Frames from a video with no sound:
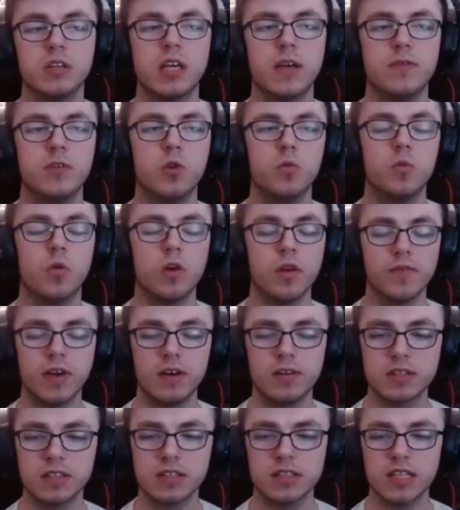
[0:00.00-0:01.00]
give you
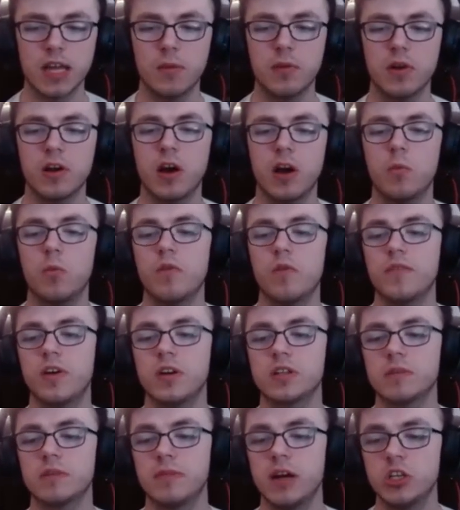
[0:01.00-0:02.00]
1,000 Stamina and
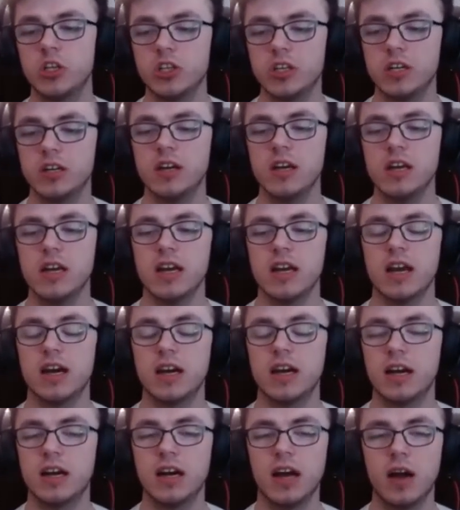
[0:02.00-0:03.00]
1,000 Magicka,
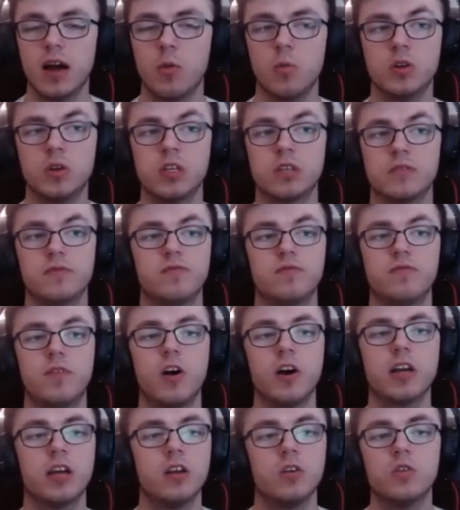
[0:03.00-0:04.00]
and which is
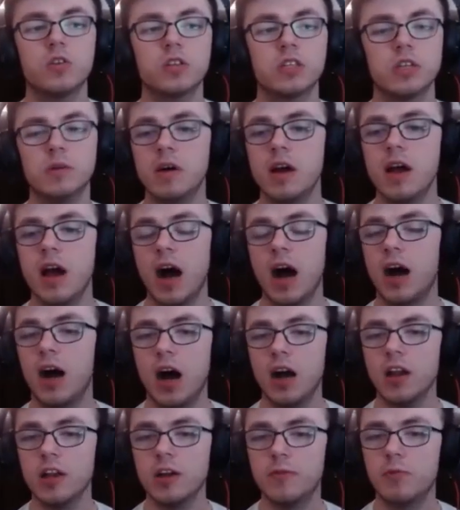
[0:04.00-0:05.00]
fucking awesome. I
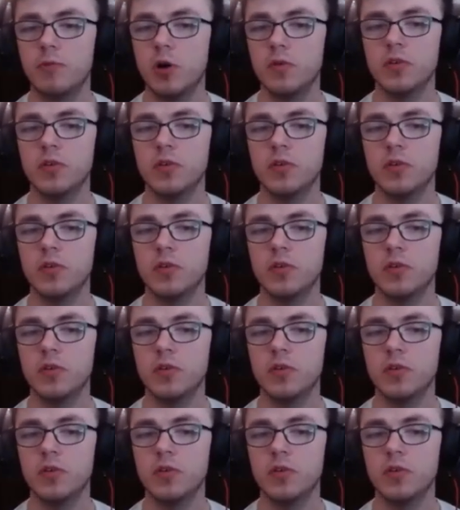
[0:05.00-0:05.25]
love both